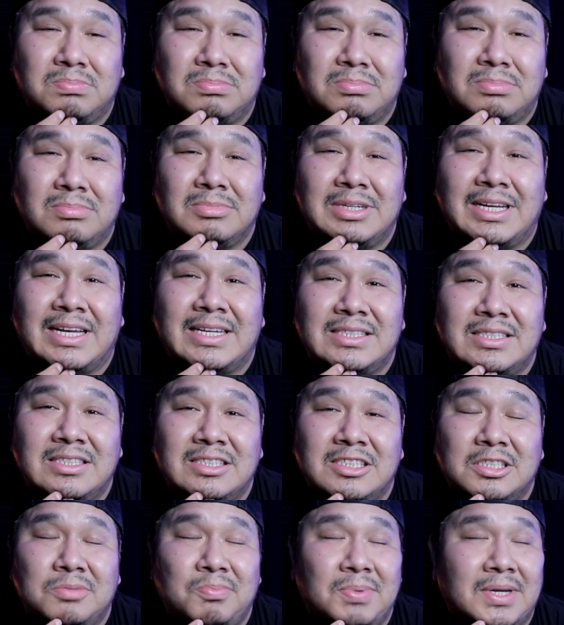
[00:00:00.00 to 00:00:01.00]
I'm guessing
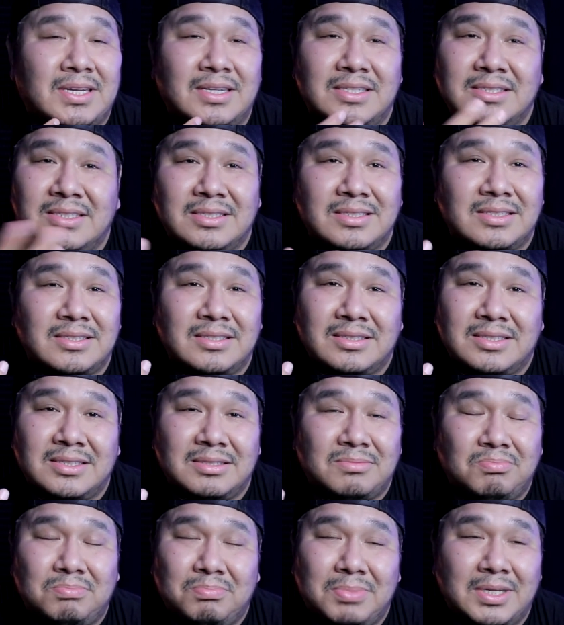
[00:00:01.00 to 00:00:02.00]
it's because there's
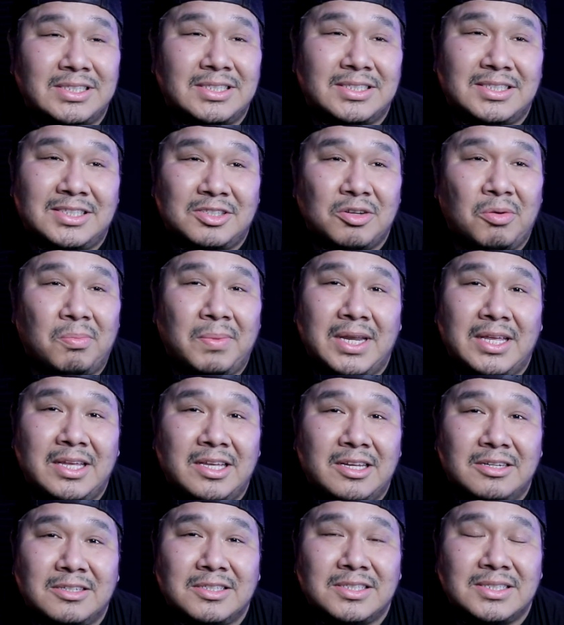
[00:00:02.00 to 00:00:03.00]
been so many
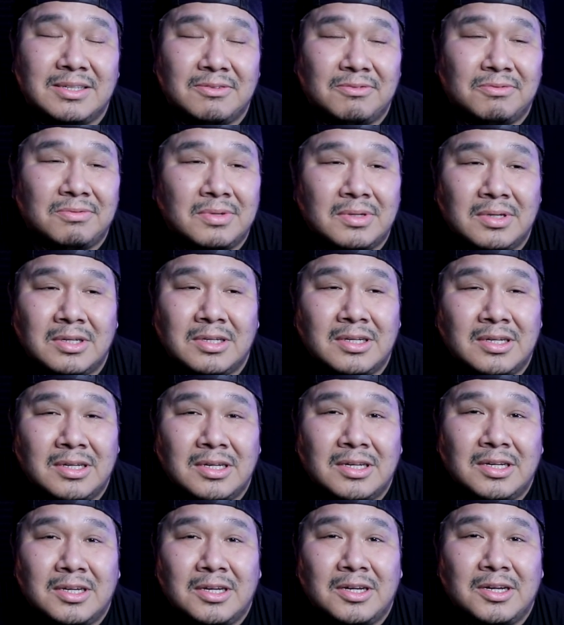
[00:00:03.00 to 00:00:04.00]
years of
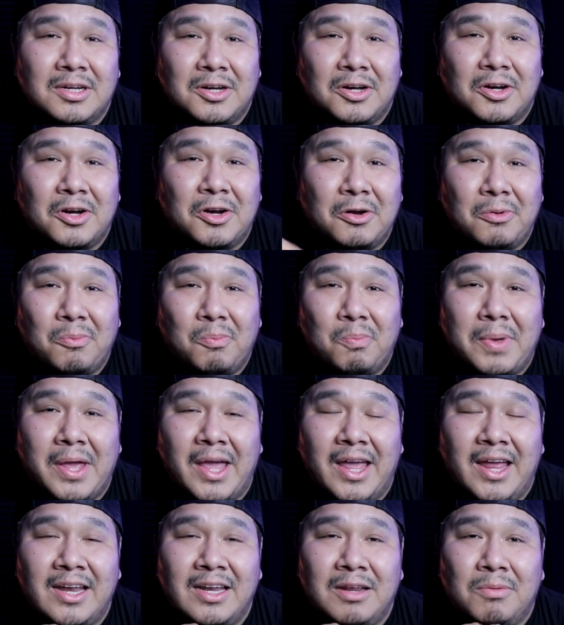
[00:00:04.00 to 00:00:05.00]
hurt and
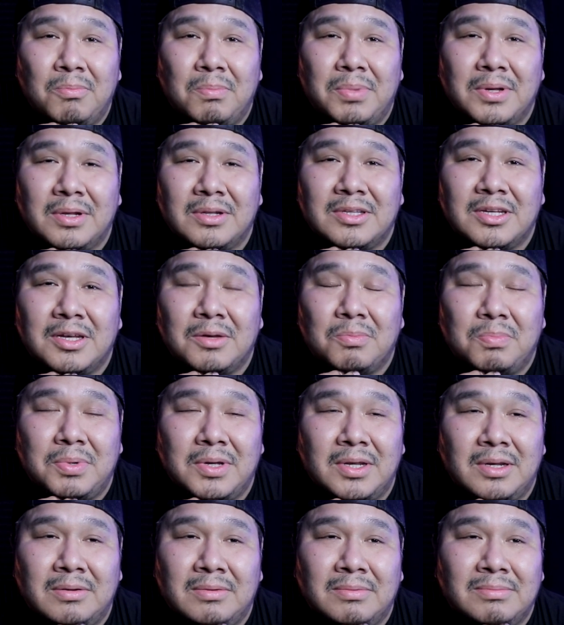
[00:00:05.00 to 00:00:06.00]
pain and buildup
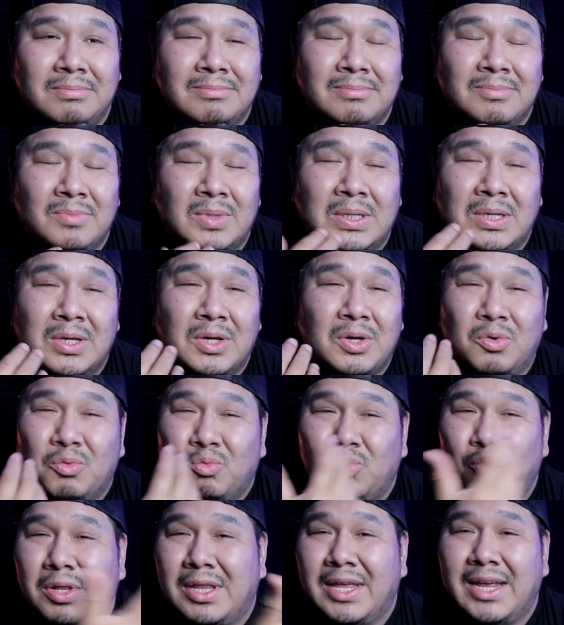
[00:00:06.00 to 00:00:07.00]
and
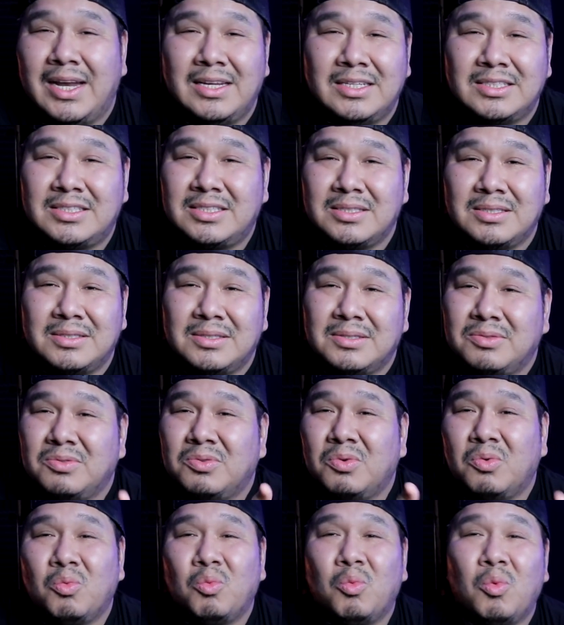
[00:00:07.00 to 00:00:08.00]
relating to
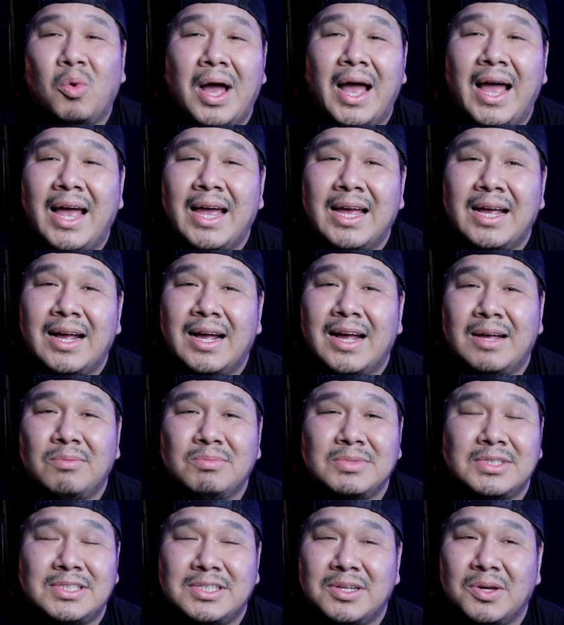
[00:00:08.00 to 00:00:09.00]
why I'm
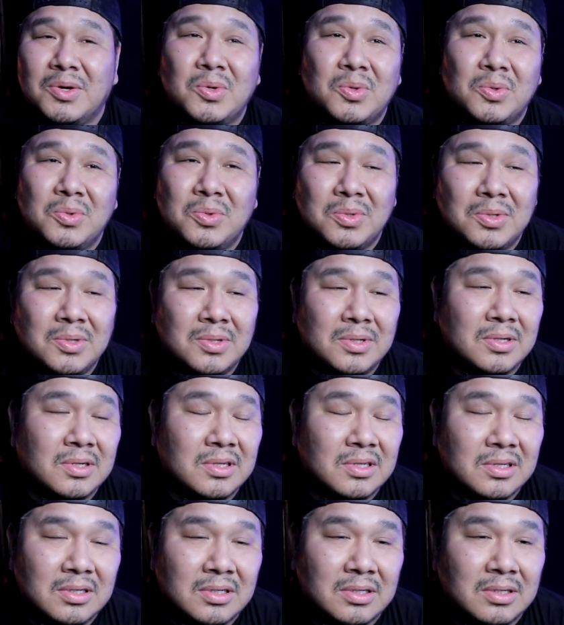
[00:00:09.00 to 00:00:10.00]
so
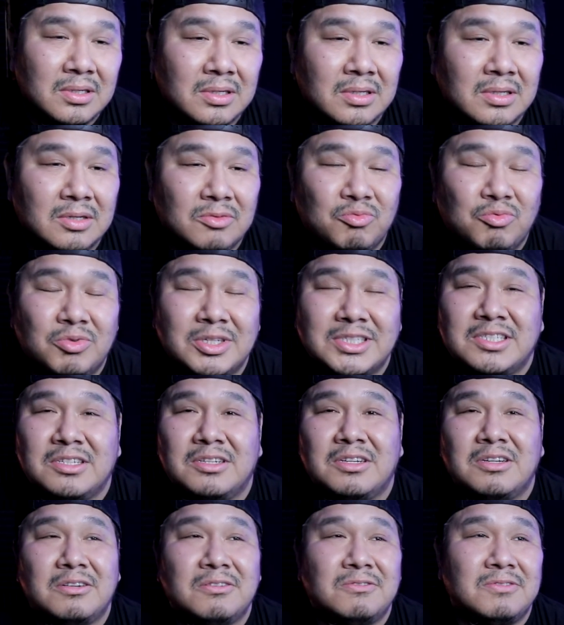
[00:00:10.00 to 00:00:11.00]

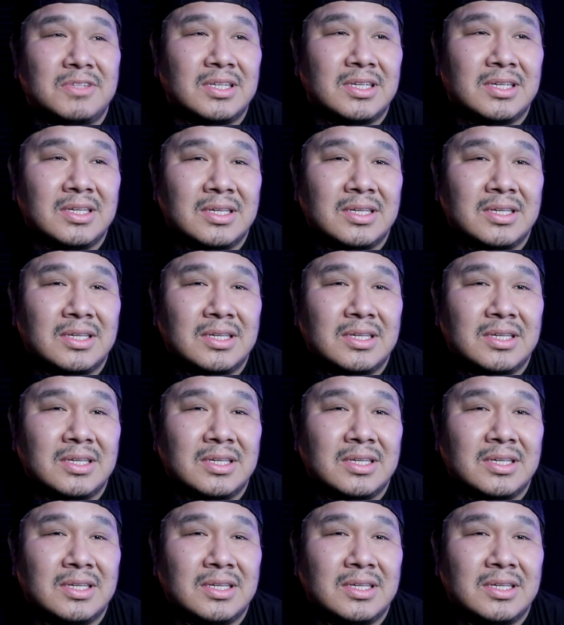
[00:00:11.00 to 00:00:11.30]
reserved.